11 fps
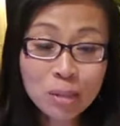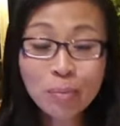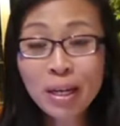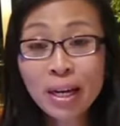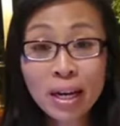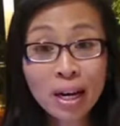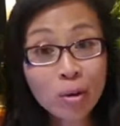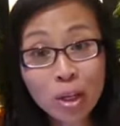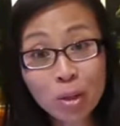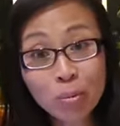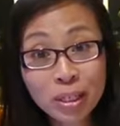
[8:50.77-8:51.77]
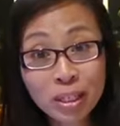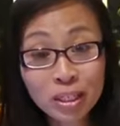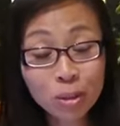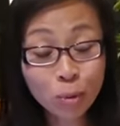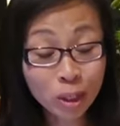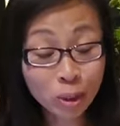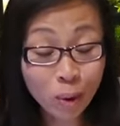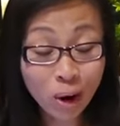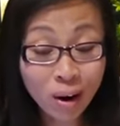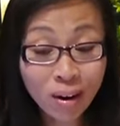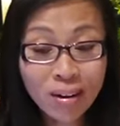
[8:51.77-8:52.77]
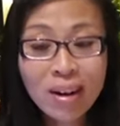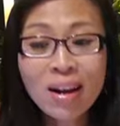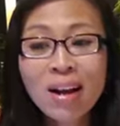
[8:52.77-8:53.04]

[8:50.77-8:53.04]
depending on how humid it is where you are.